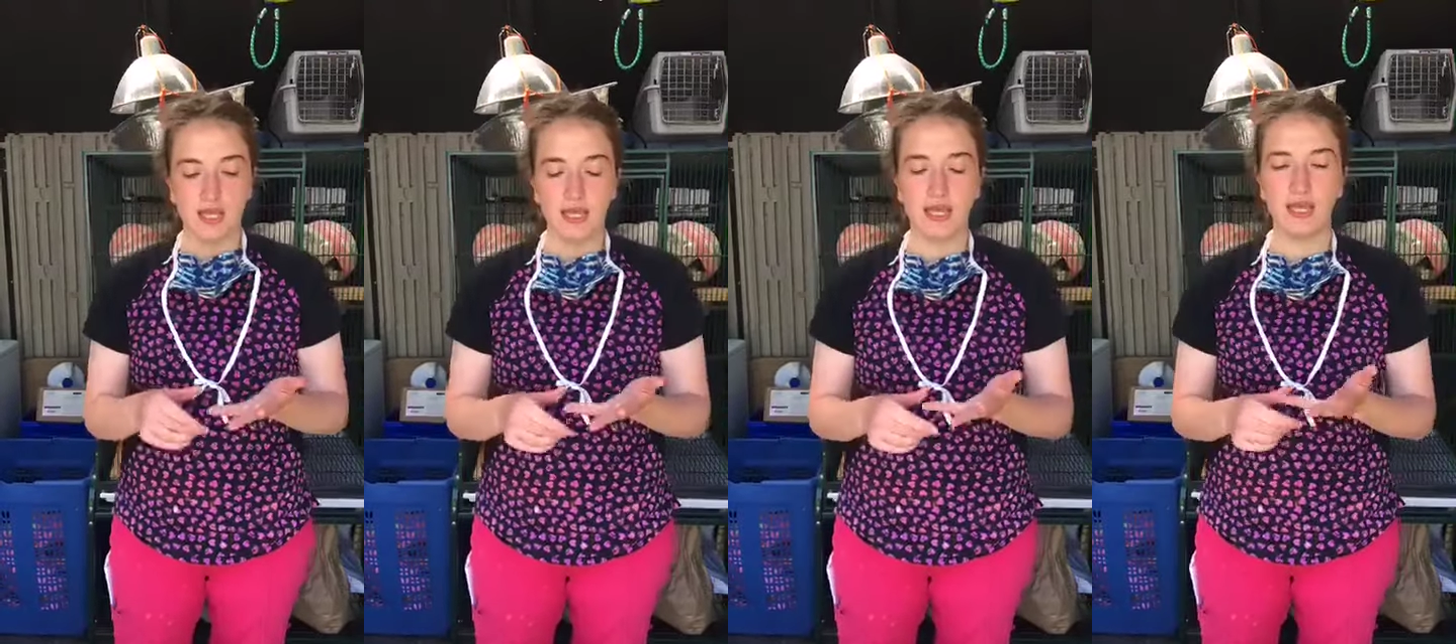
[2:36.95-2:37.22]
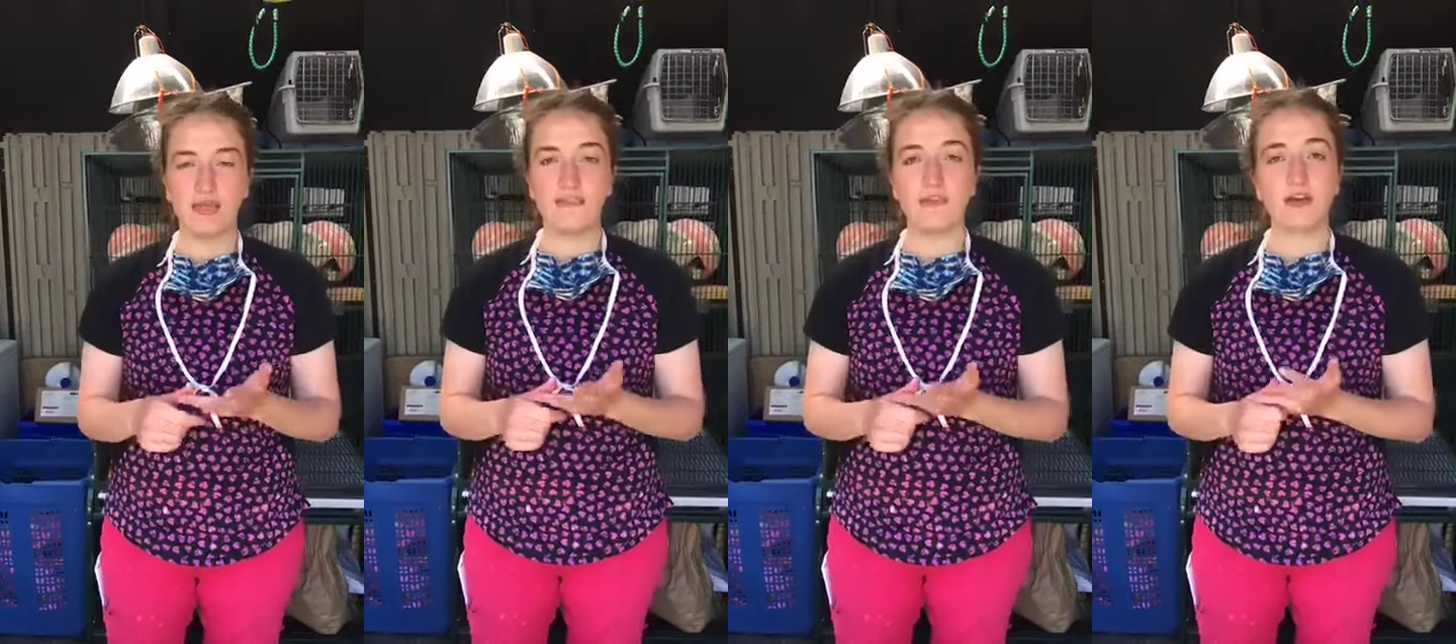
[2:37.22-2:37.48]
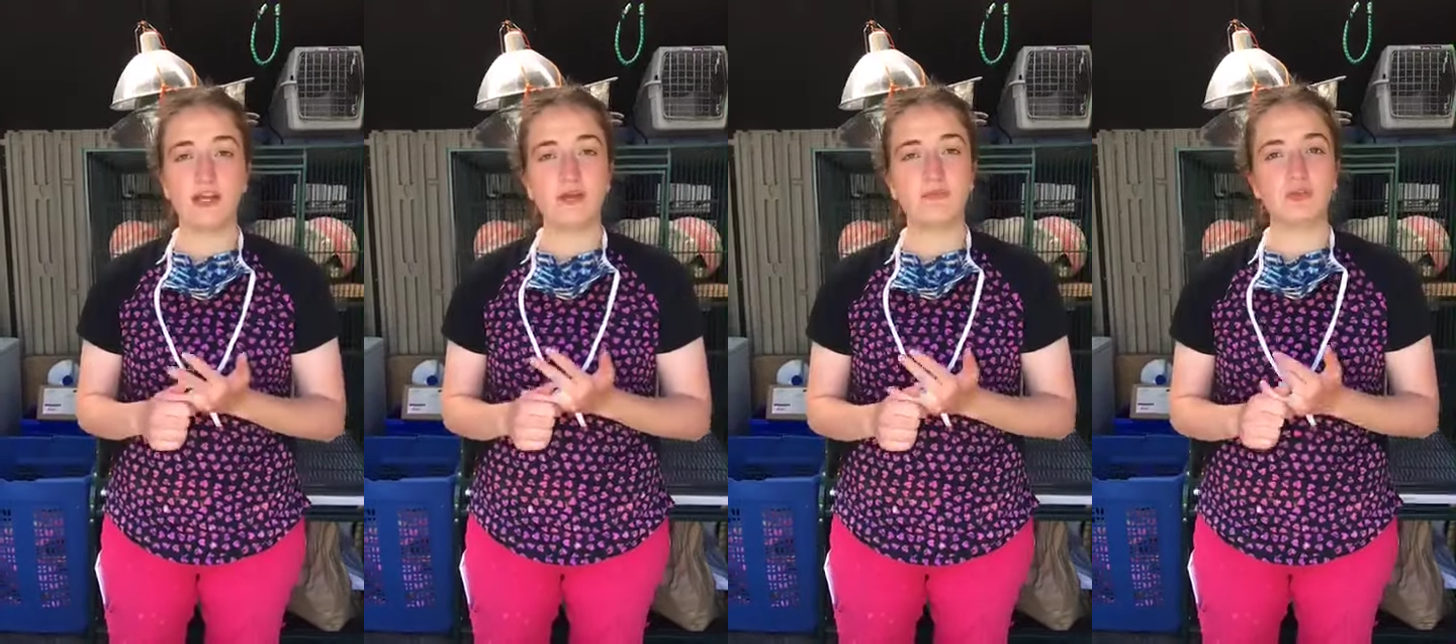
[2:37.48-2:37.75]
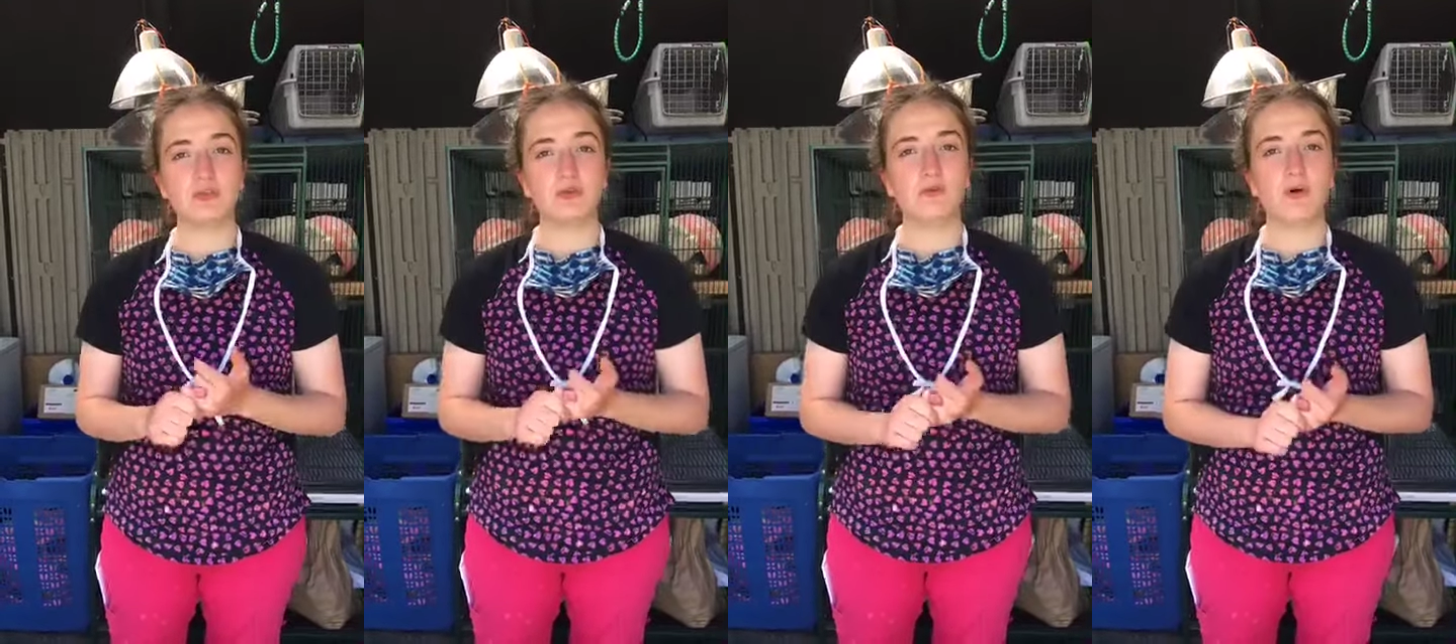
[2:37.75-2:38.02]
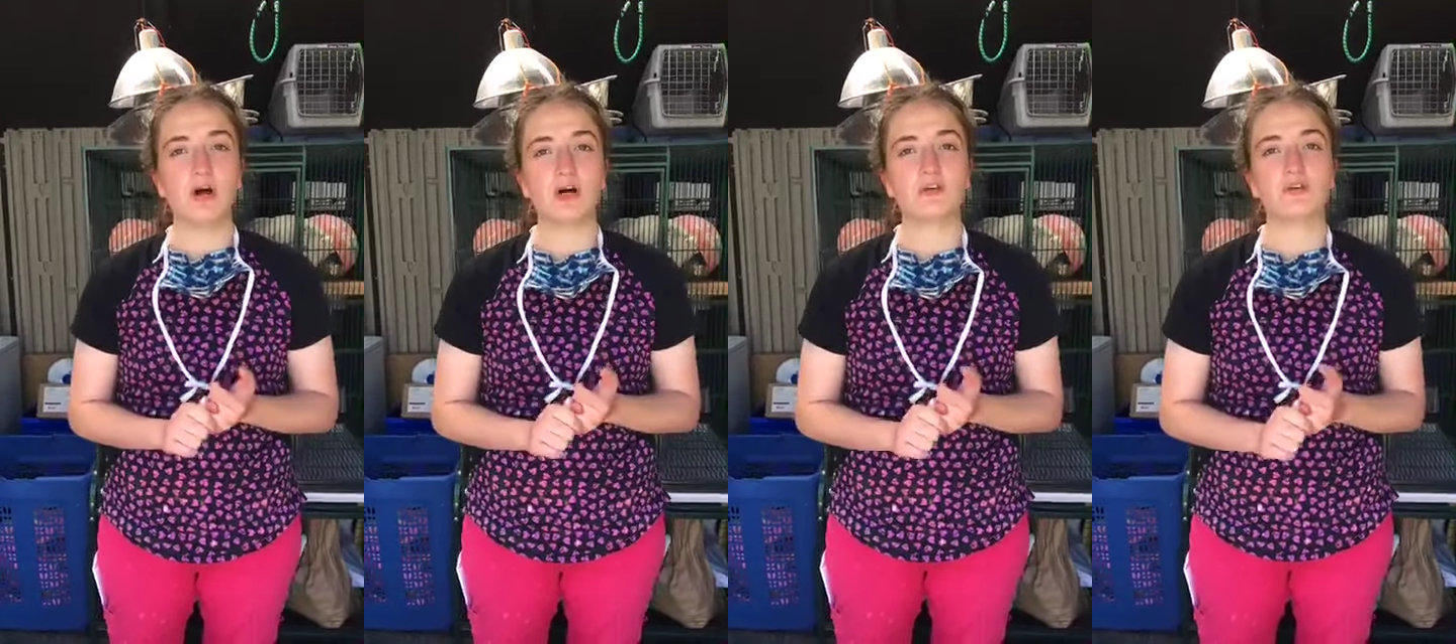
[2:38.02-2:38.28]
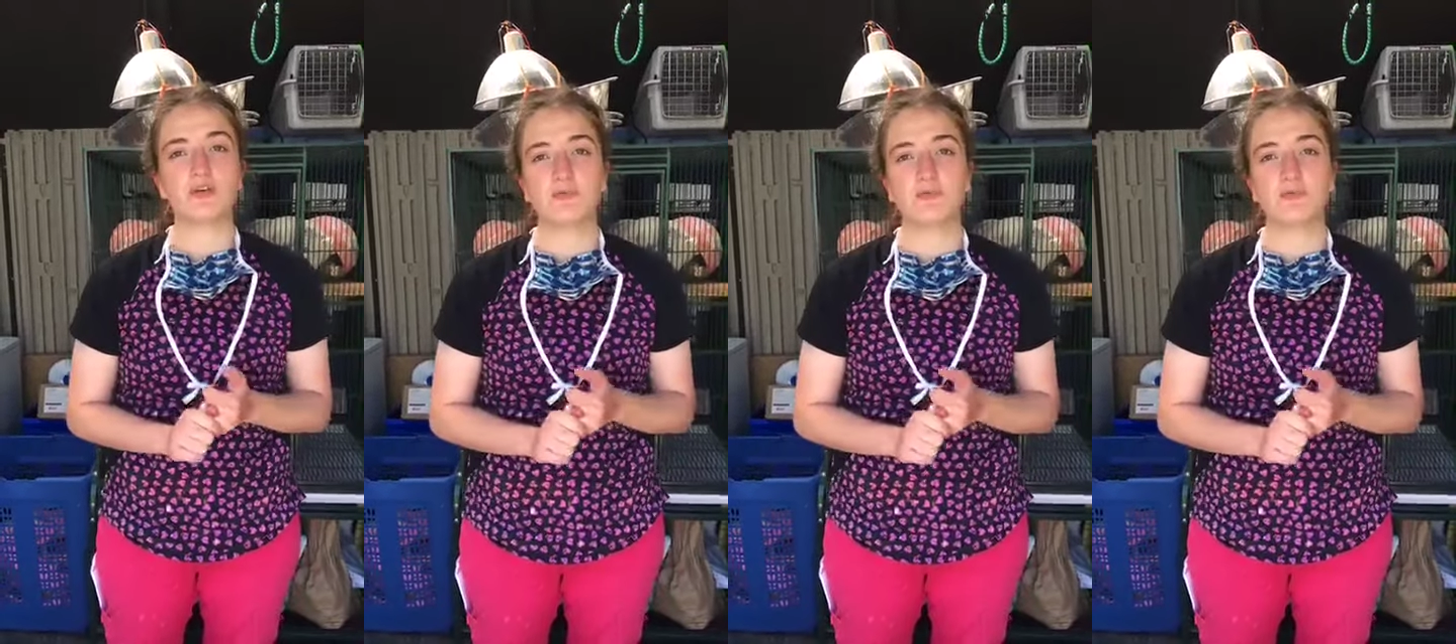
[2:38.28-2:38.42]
and they're able to walk